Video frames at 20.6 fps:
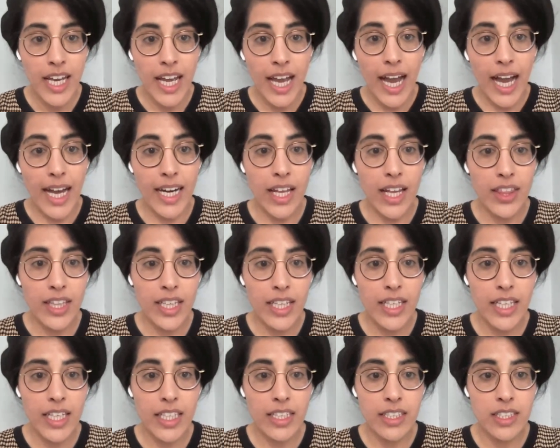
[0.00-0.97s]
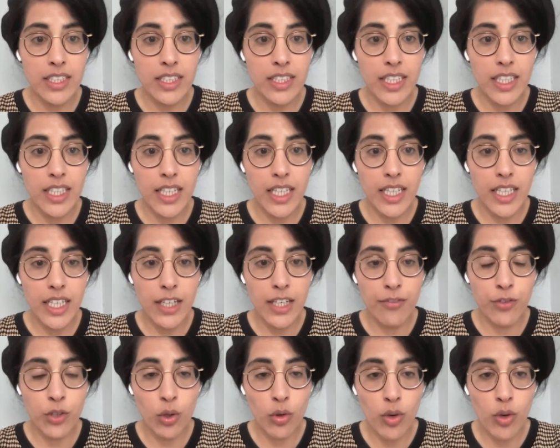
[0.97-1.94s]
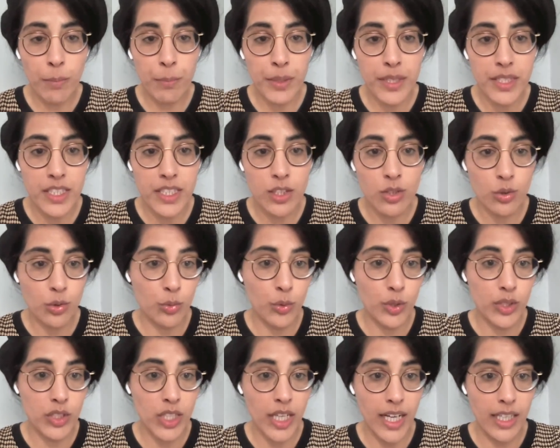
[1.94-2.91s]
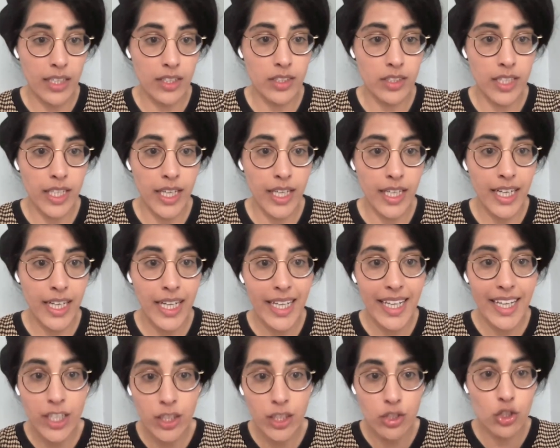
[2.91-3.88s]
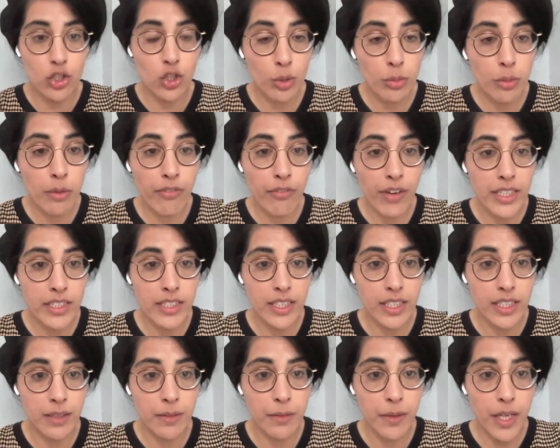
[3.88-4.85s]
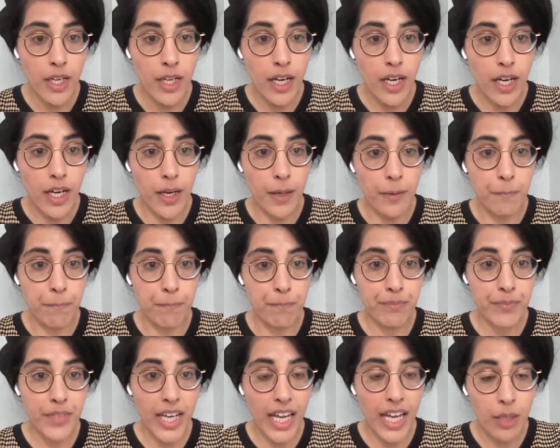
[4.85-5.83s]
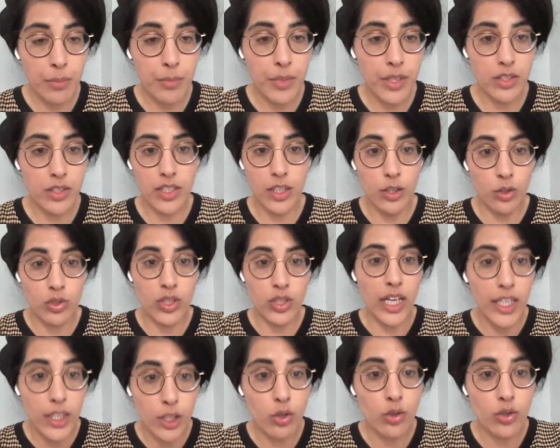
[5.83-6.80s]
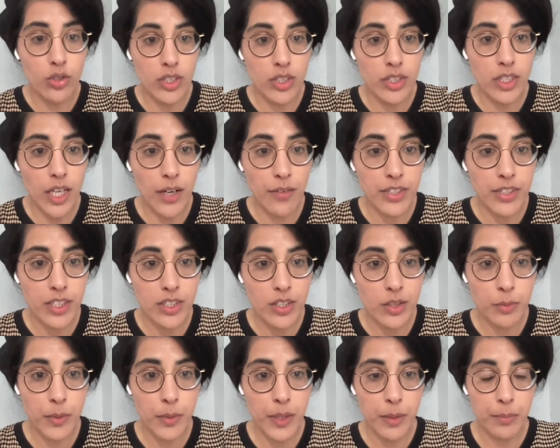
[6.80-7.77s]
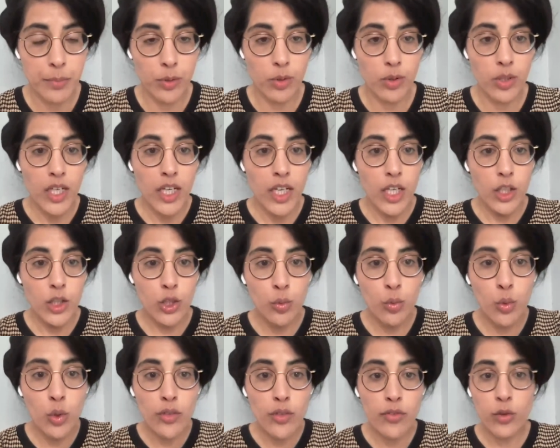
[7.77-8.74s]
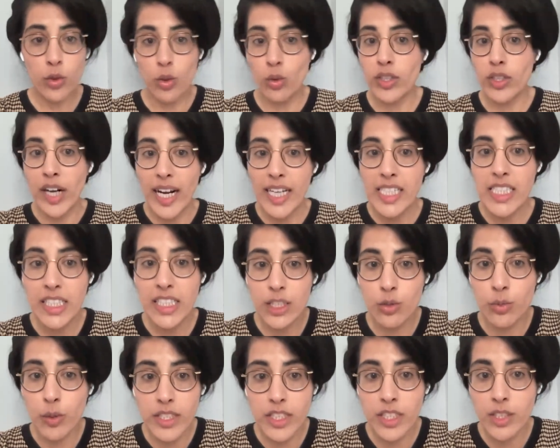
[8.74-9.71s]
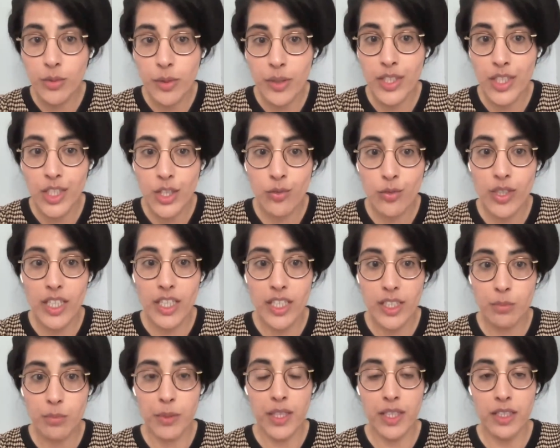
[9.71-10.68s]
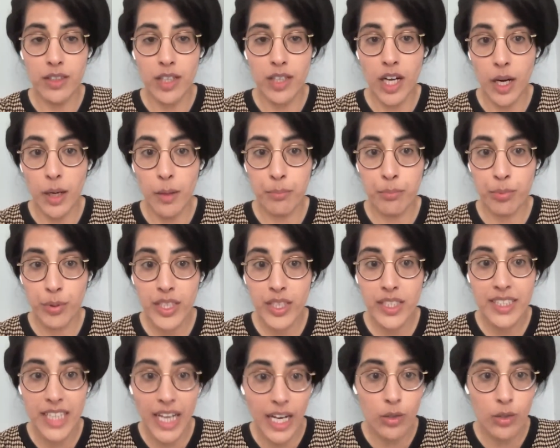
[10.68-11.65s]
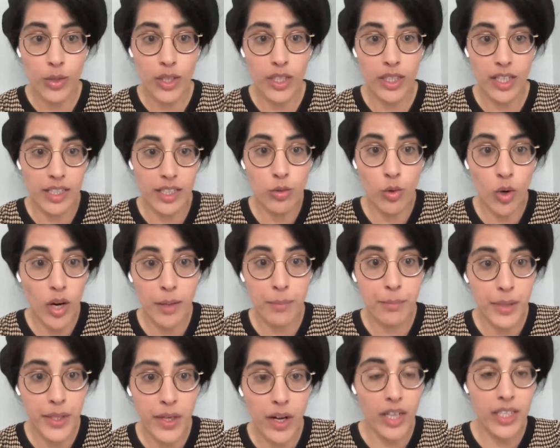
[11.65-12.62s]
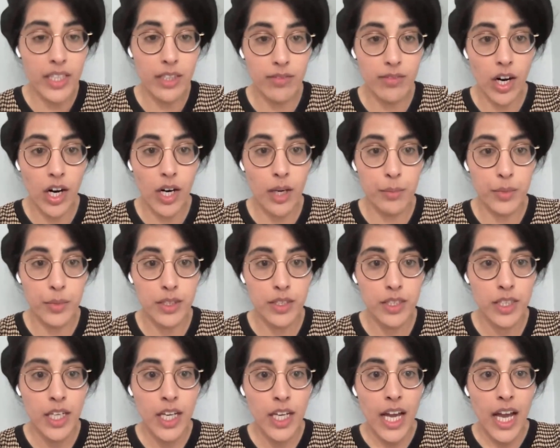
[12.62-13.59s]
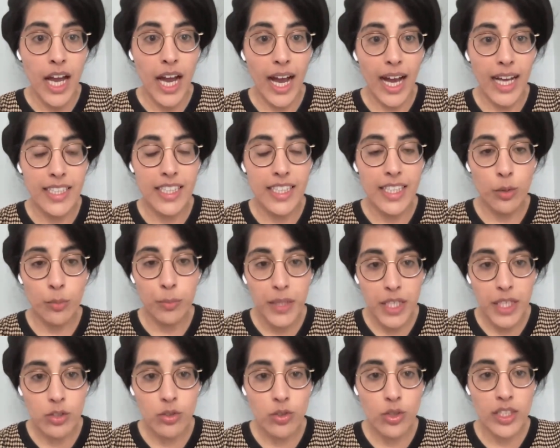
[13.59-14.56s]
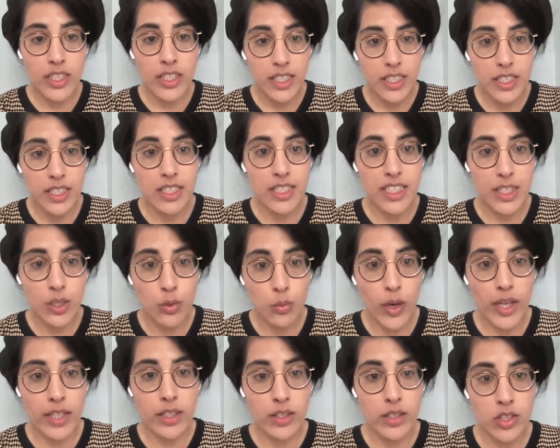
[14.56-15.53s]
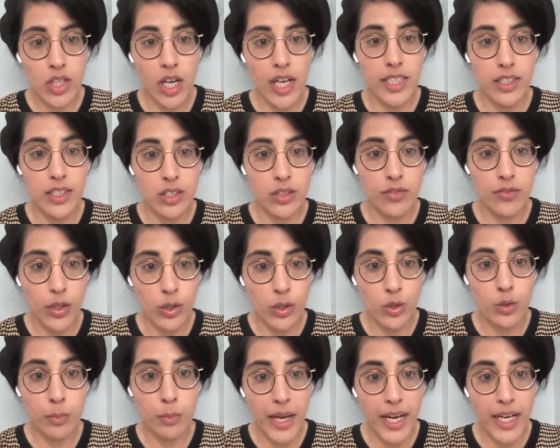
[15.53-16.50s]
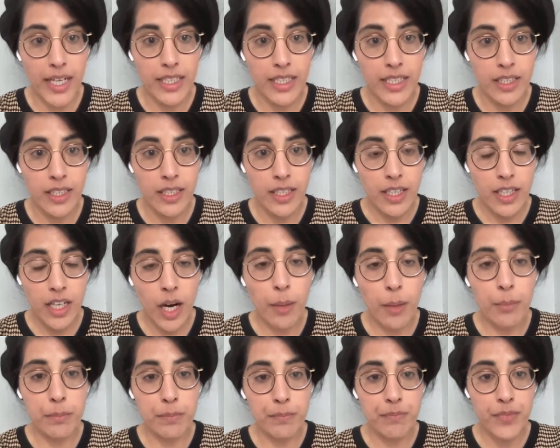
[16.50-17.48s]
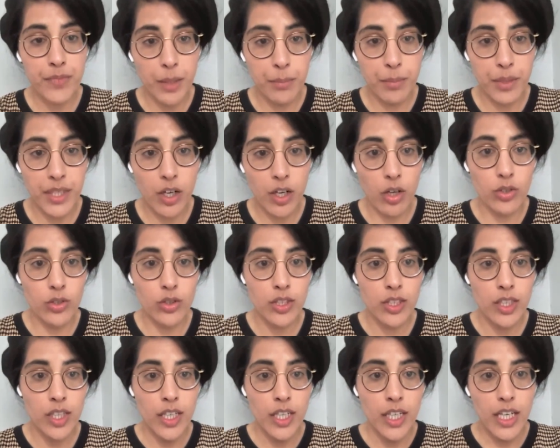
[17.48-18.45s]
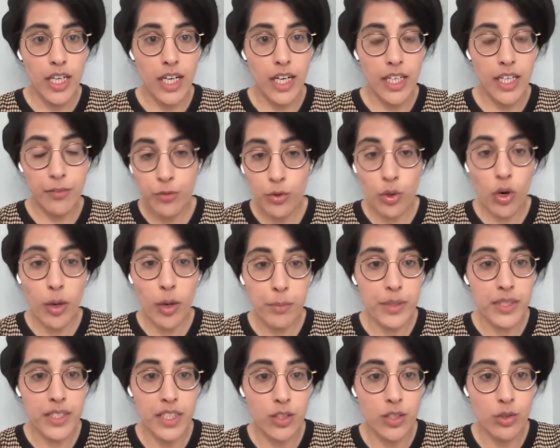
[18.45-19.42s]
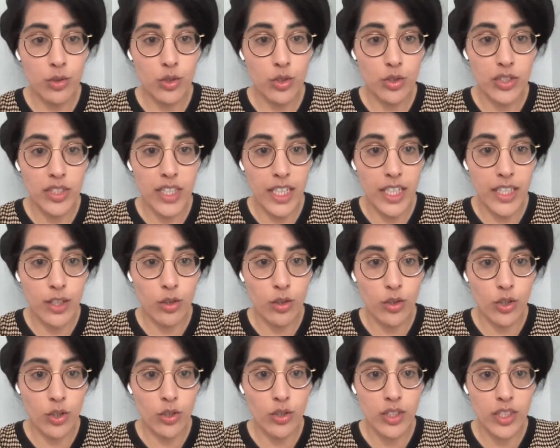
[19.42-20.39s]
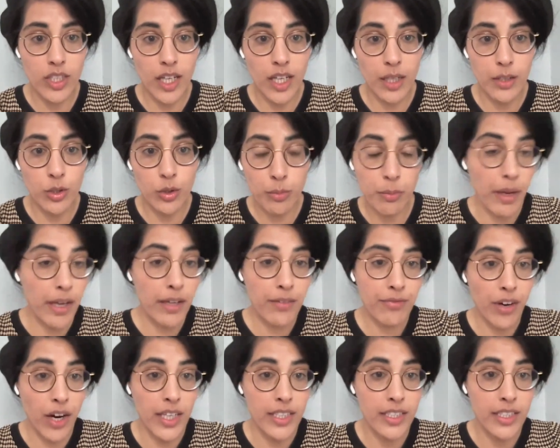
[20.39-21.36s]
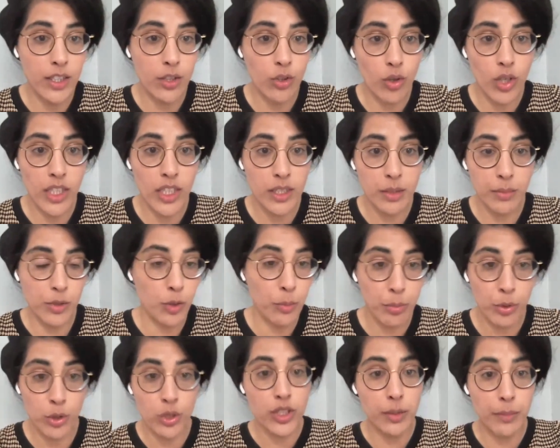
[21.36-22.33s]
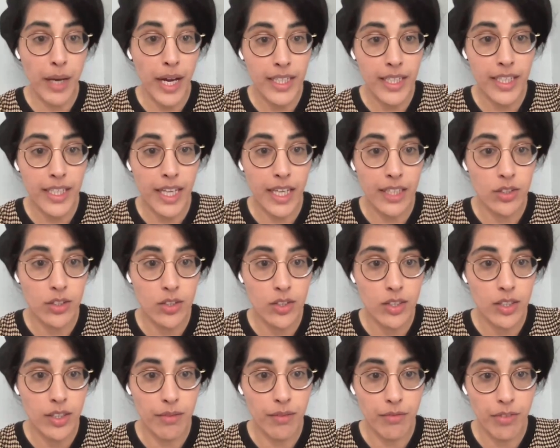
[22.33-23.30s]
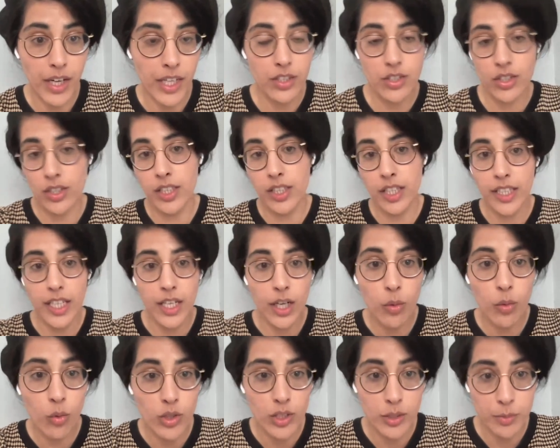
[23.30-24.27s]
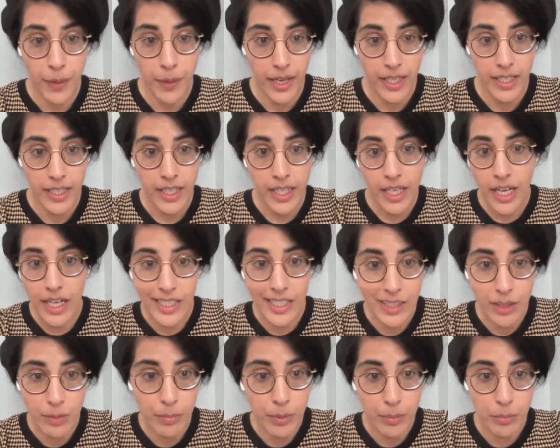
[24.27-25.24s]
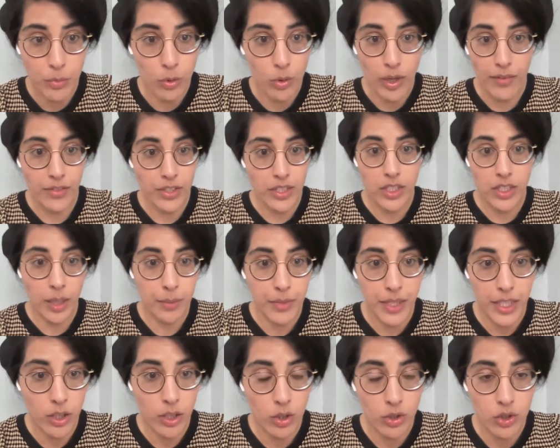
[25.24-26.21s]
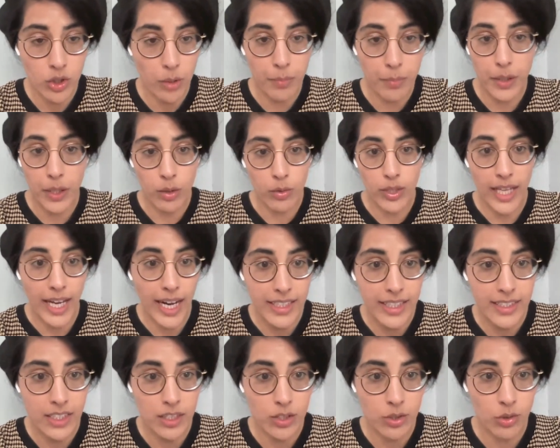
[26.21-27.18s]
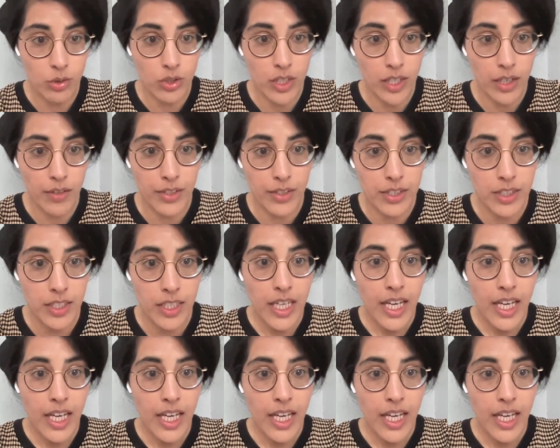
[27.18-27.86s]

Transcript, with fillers: And I think it's if you're a business who, which has a clear consumer facing um, element that you're selling goods and services to people, you would have thought that actually 2023 has been uh, pretty sanguine and quite a benign environment. And it'll be interesting to see when signs of those pain come because uh, if you are a business who's just selling your goods, uh, you may find that your customers are pushing back against inflation, that they don't want to pay a little bit more every time they go shopping or they access your service.